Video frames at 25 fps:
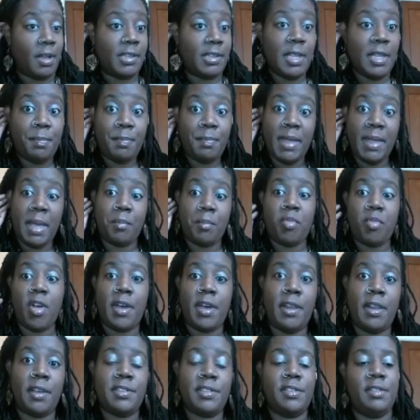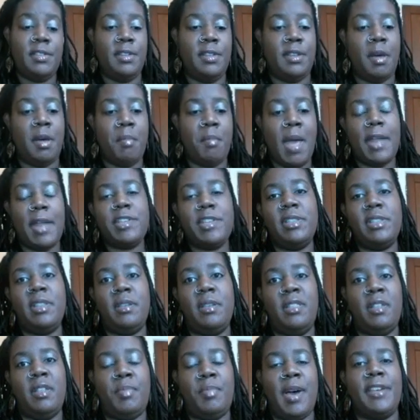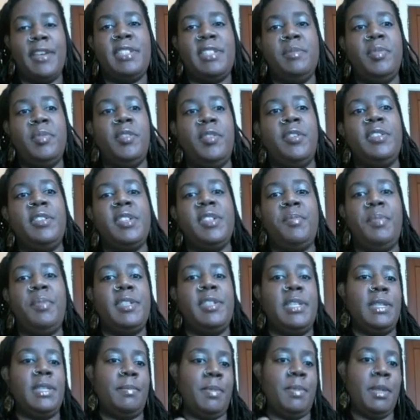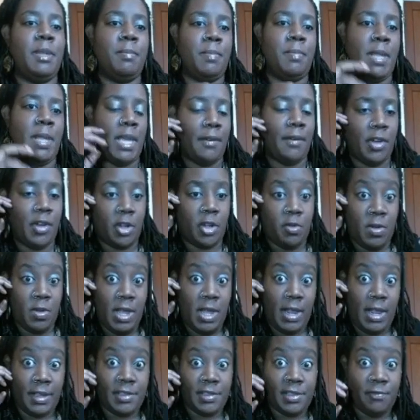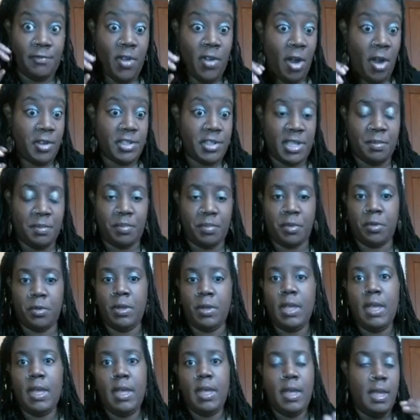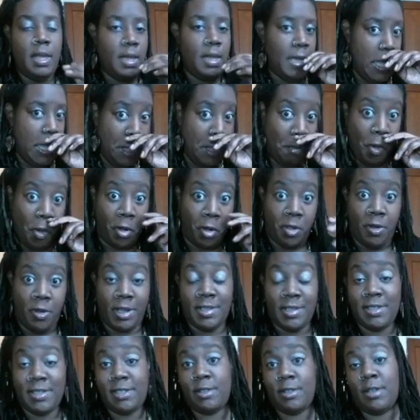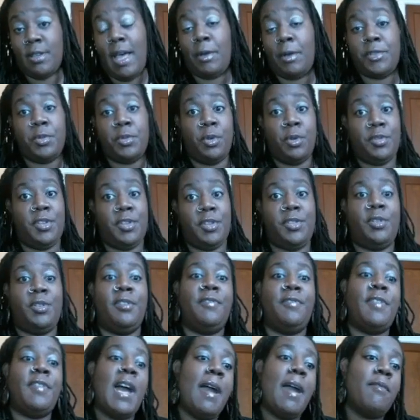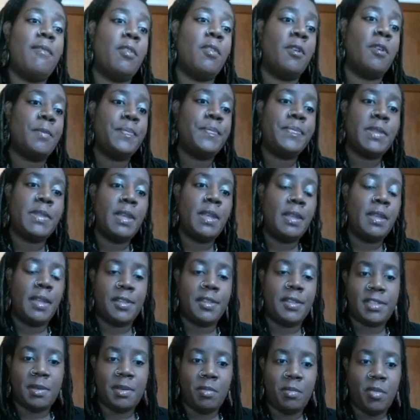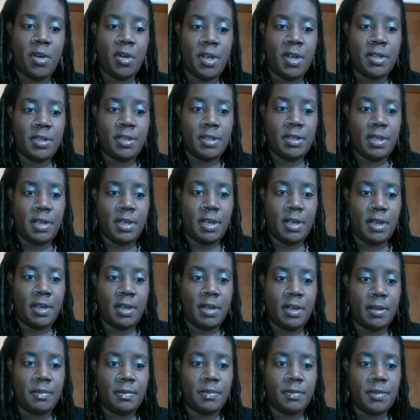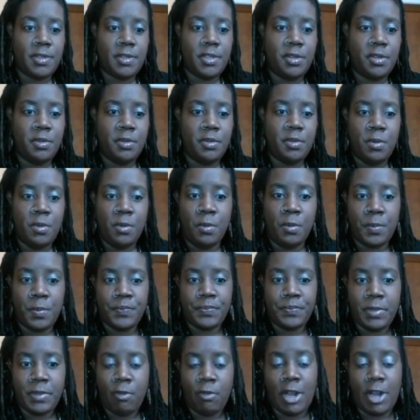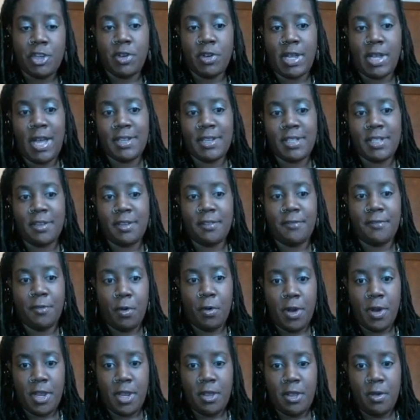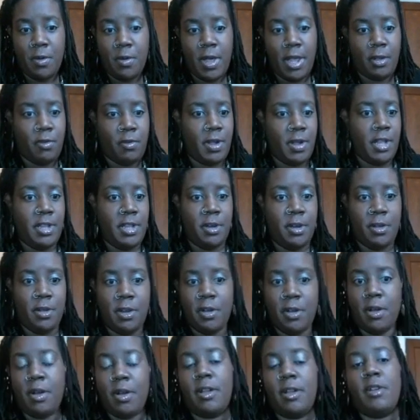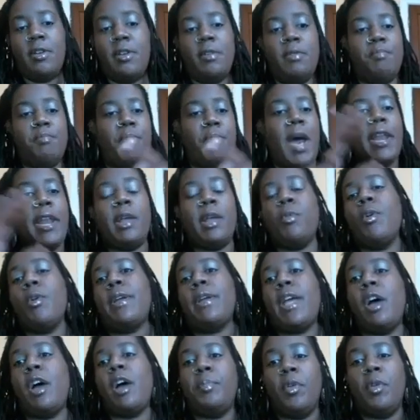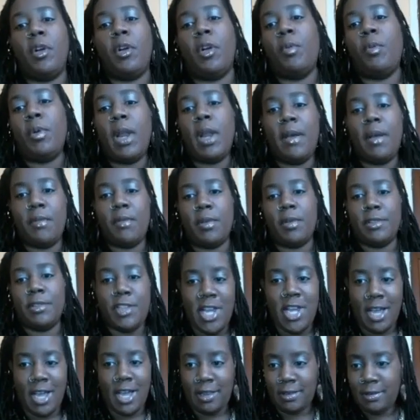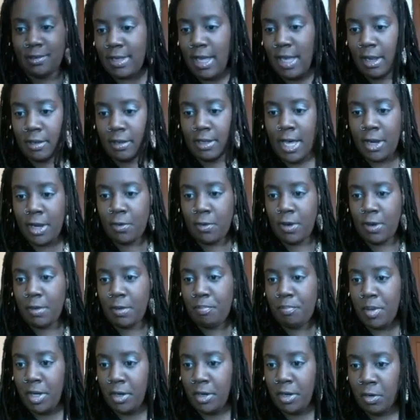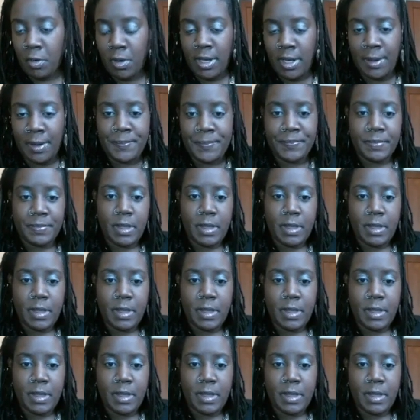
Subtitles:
ClickBank products. Imagine the possibilities of basically being able to create a very simple ebook. You can outsource this on Fiverr, get someone to write your content for you and create, your body workout book or whatever, lottery, Bitcoin.